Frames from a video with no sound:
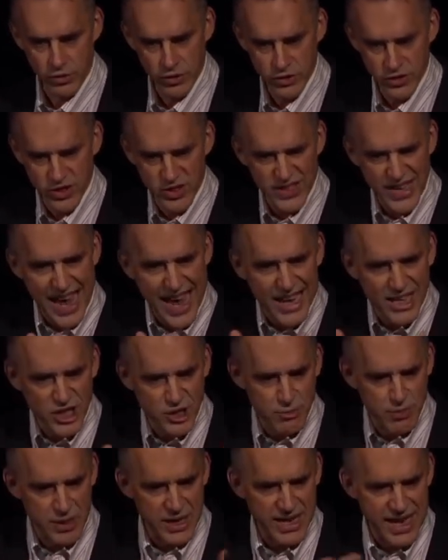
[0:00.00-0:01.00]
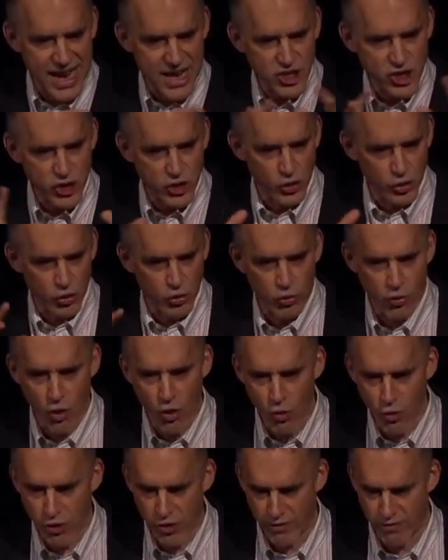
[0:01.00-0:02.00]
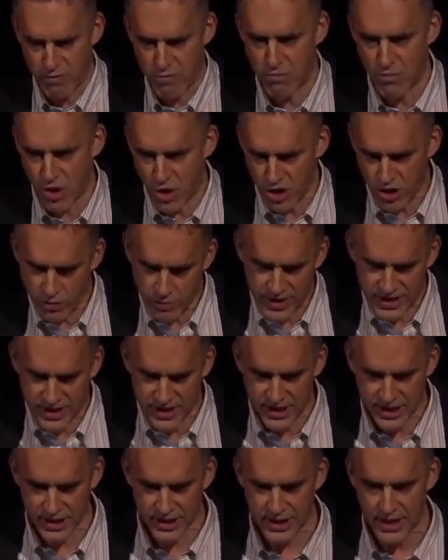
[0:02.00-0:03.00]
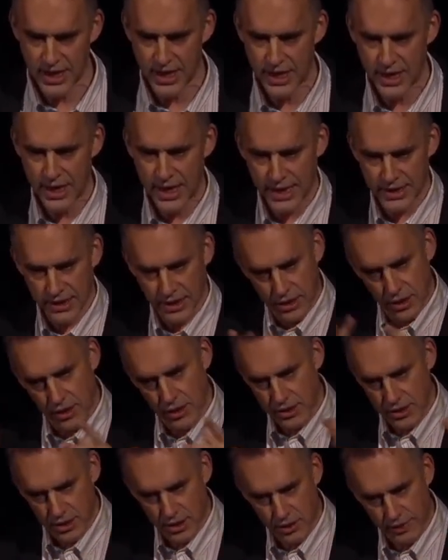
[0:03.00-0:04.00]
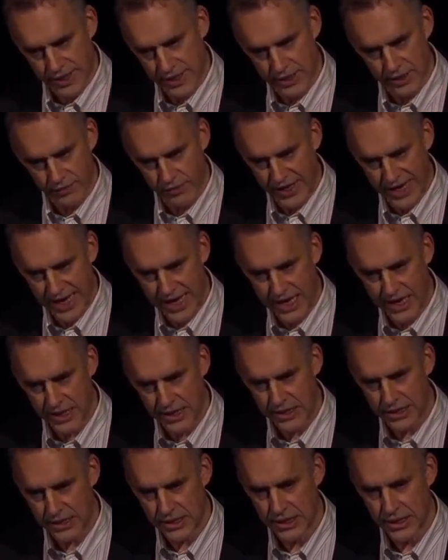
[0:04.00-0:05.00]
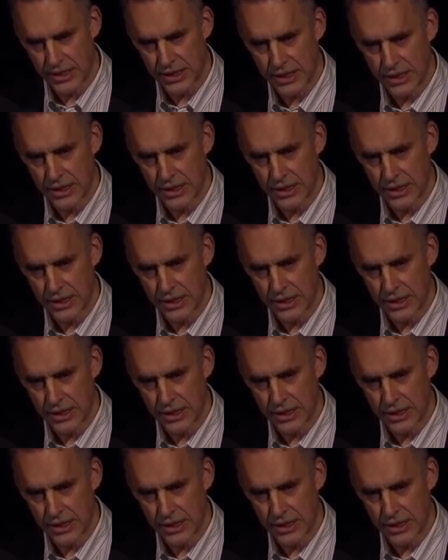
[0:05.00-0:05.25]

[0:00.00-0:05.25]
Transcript: There's this exponential growth of murderousness as a consequence of Cain's